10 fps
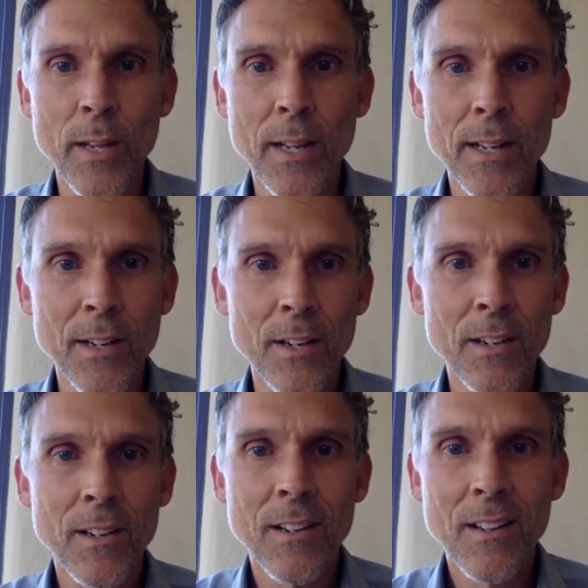when I
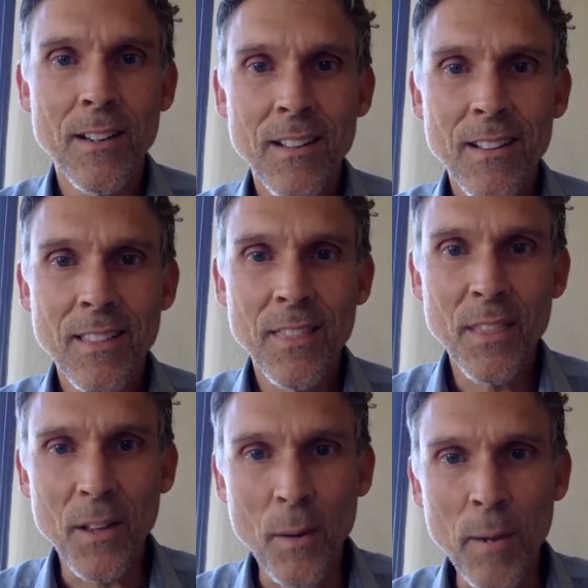hear
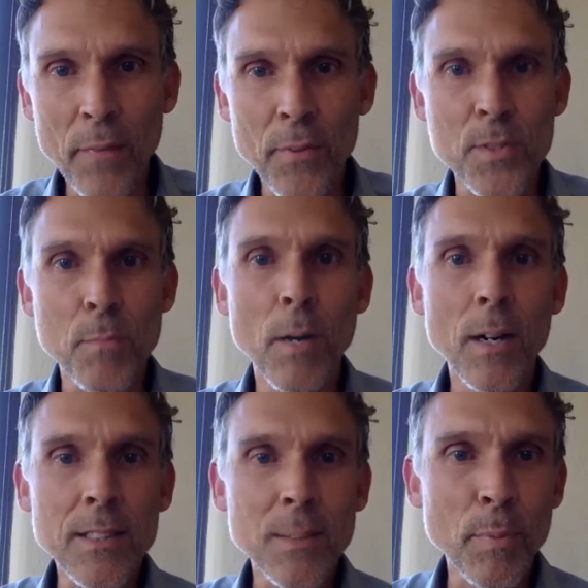about those
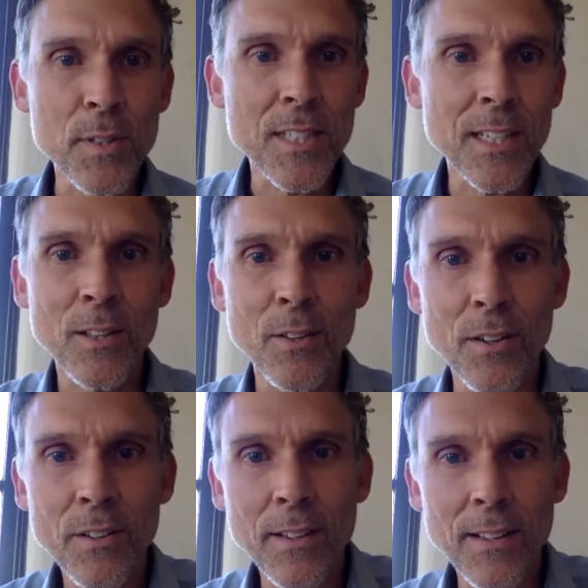monks in
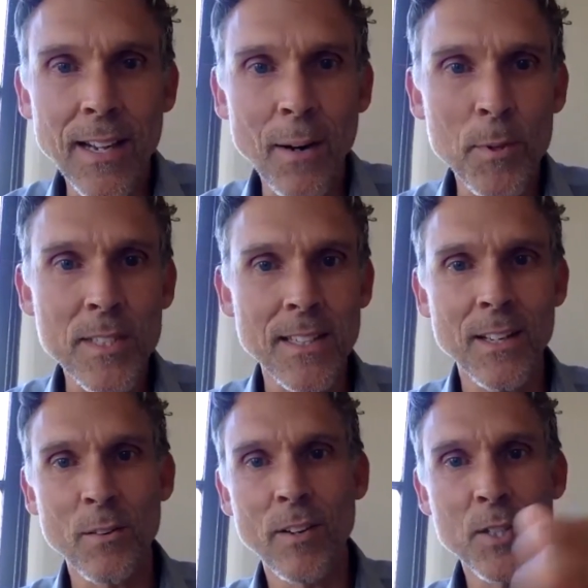particular, that was the
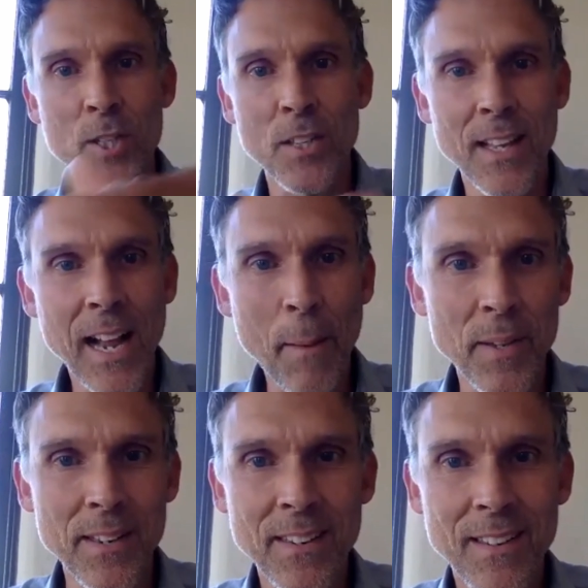intervention that
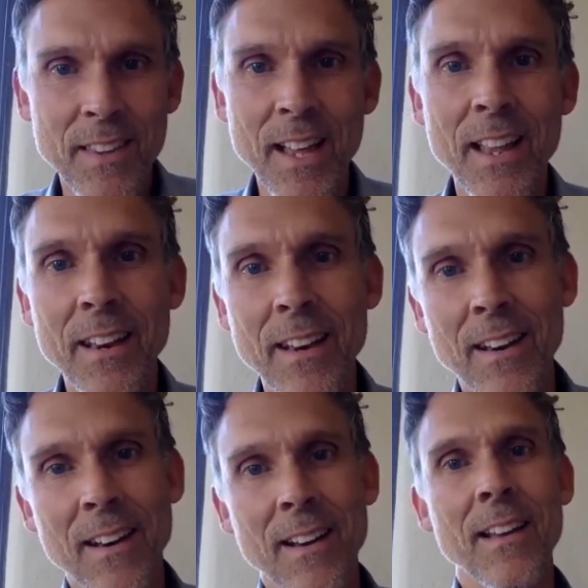happened then
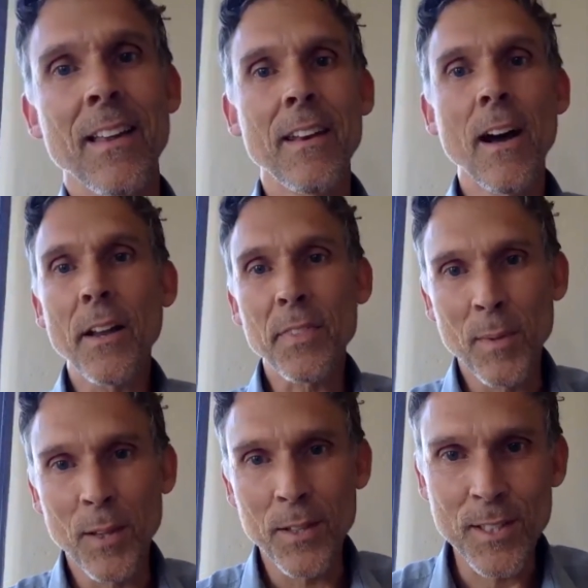and not the
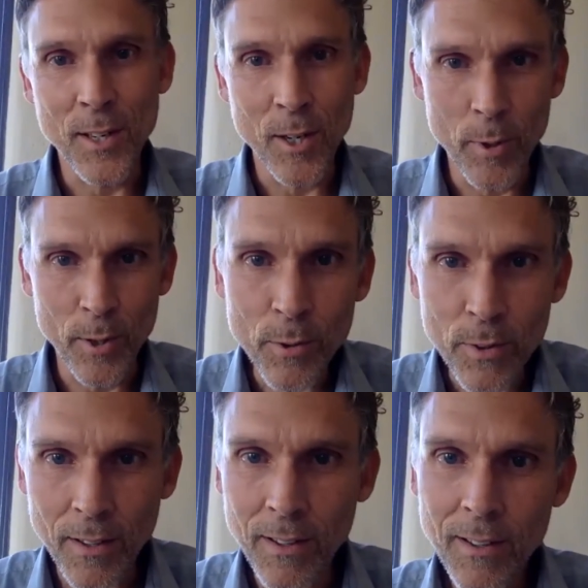military
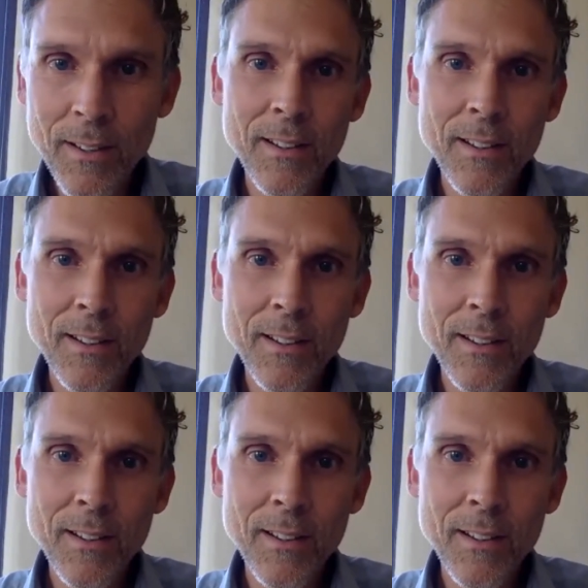recruiter.